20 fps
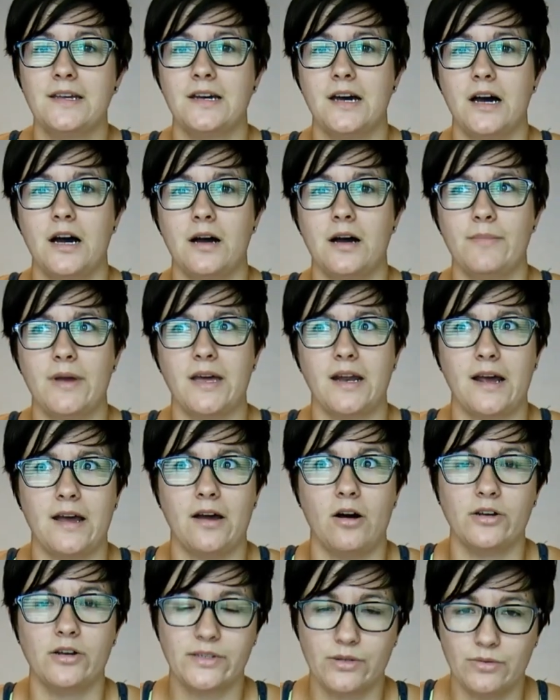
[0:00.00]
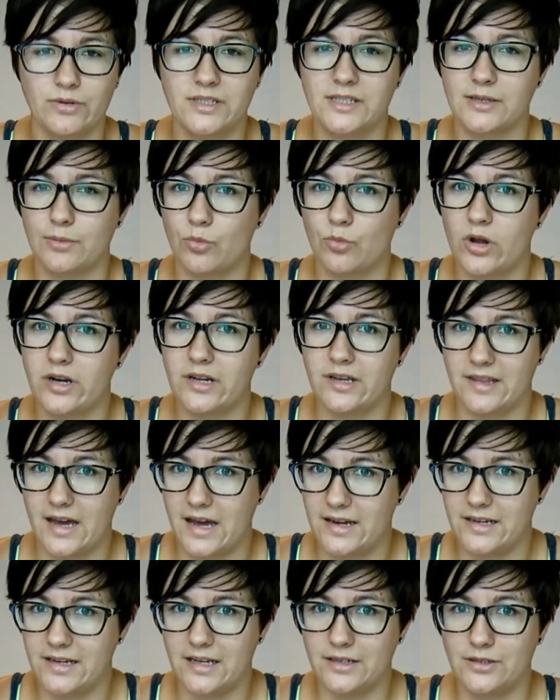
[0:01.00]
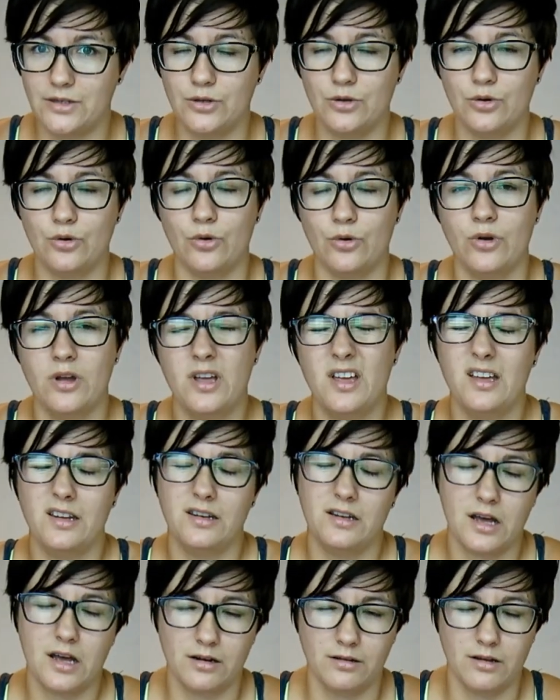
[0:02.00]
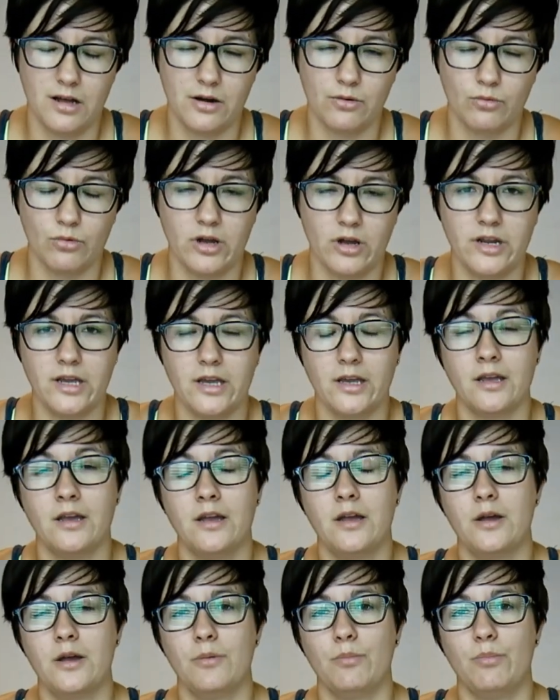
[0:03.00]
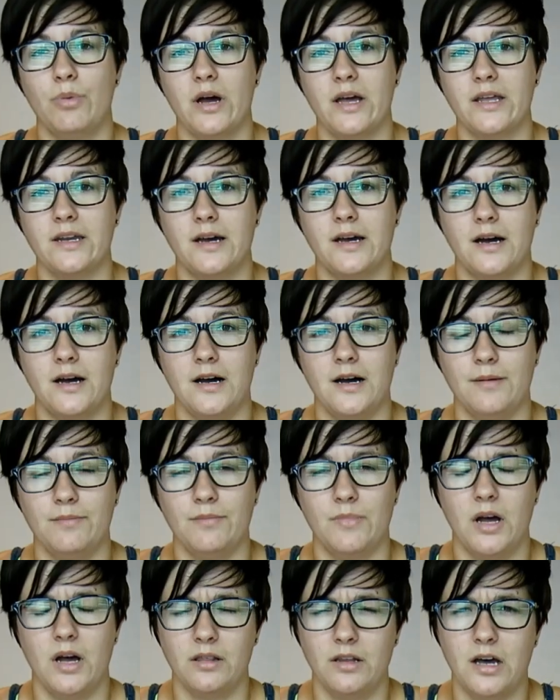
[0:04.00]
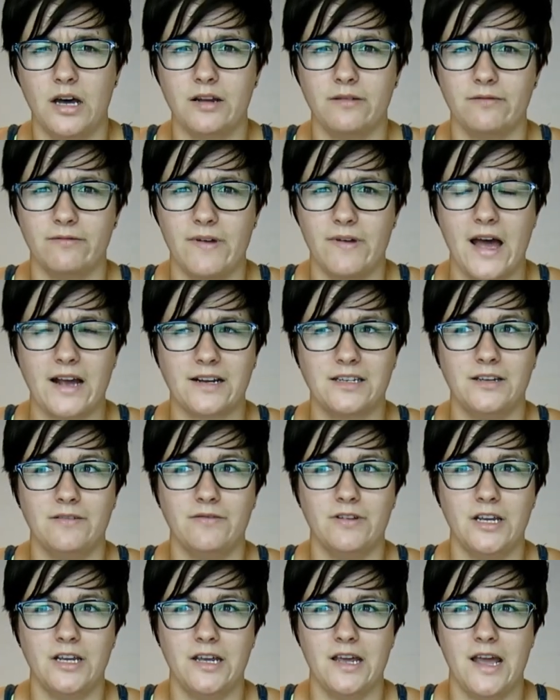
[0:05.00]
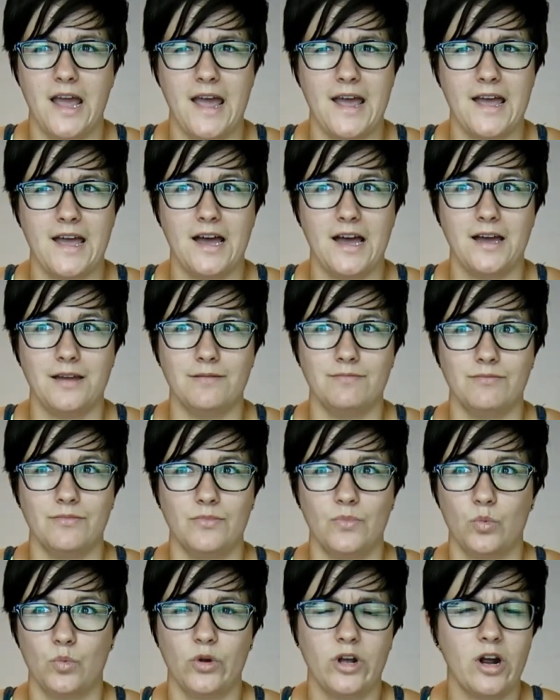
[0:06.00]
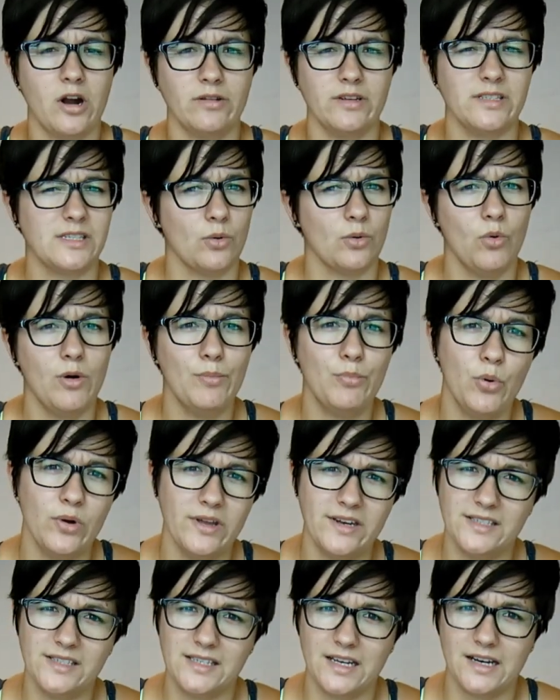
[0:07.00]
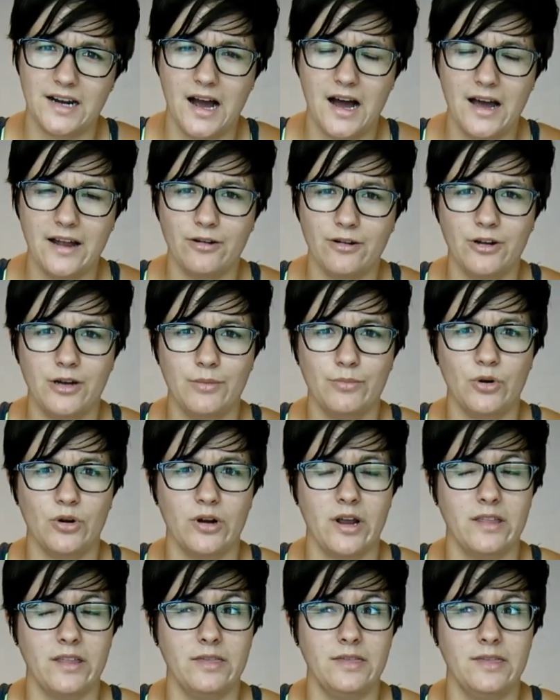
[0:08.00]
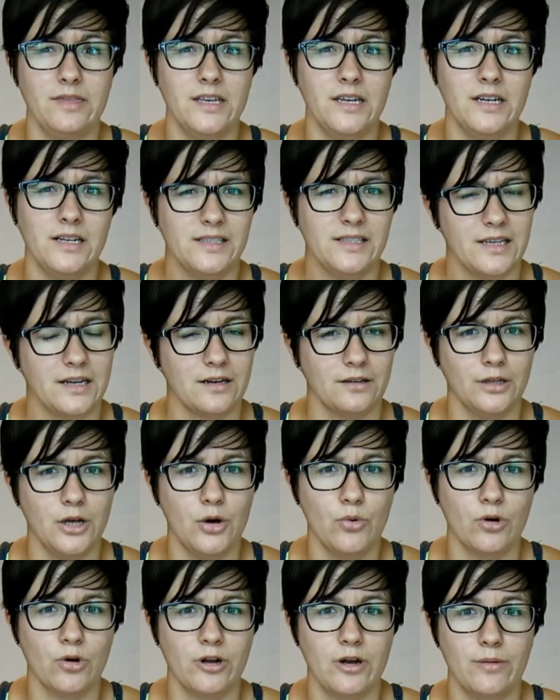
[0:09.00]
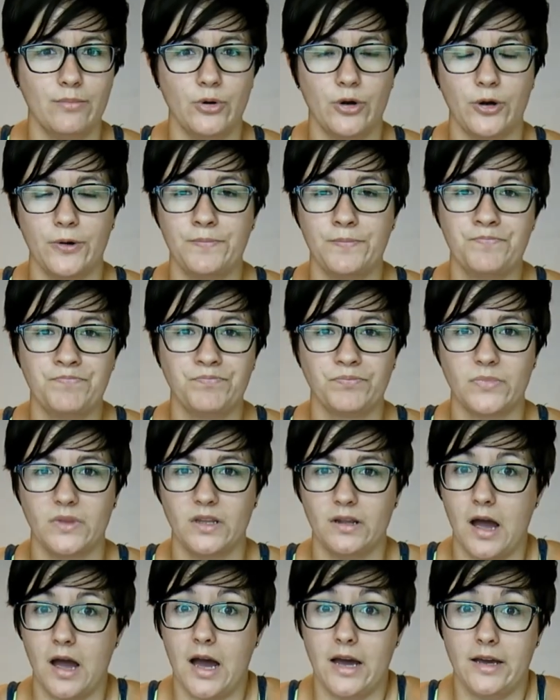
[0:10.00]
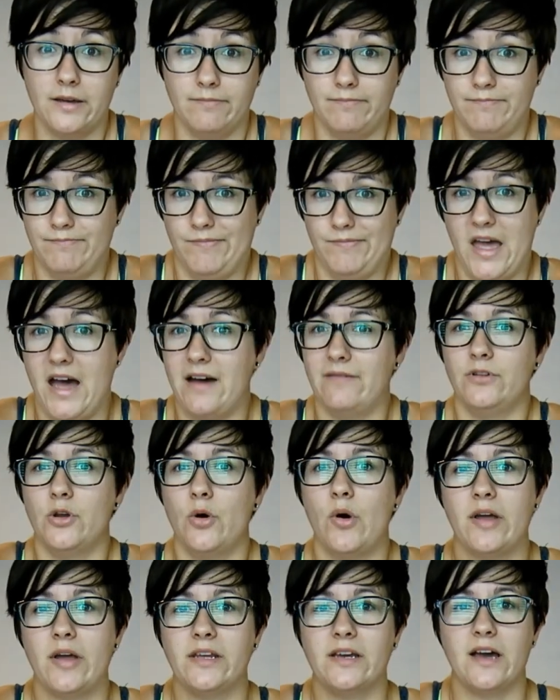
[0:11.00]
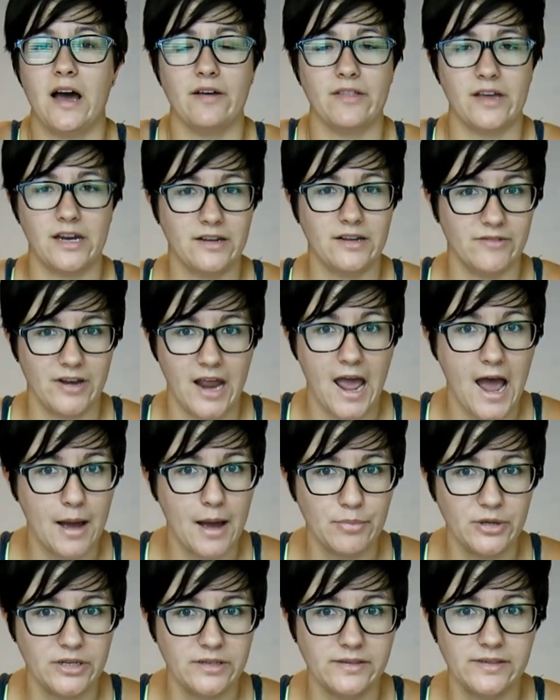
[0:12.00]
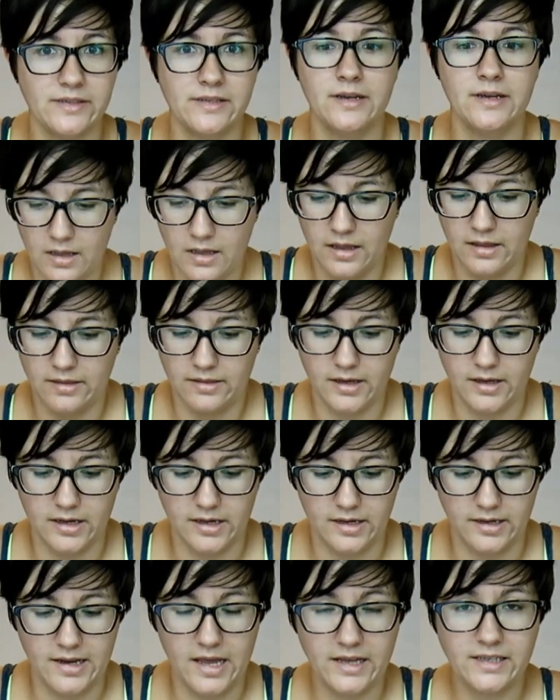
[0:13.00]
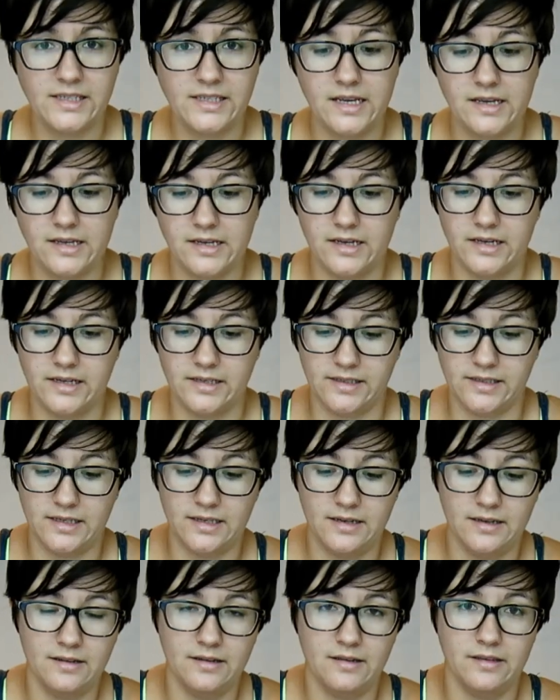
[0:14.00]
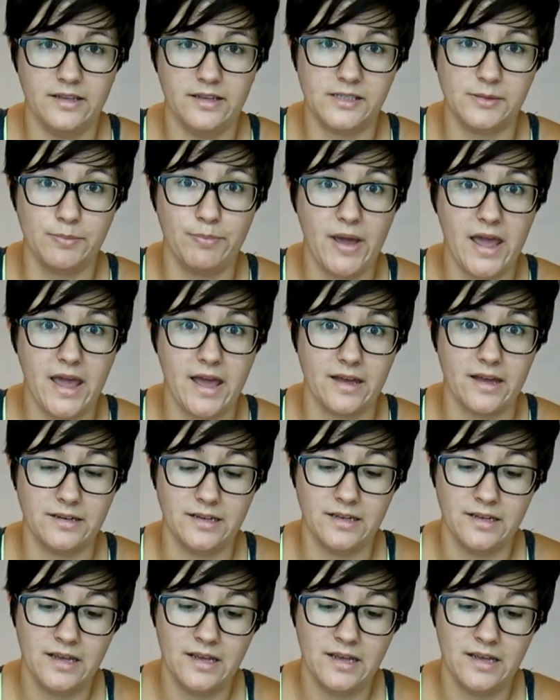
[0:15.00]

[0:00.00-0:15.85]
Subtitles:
And I also did some running that day too. Not a lot of running, but a lot of activity. And regardless, at one point it said a higher number and then it said a lower number. I have no idea how that even happens. The next thing is this band.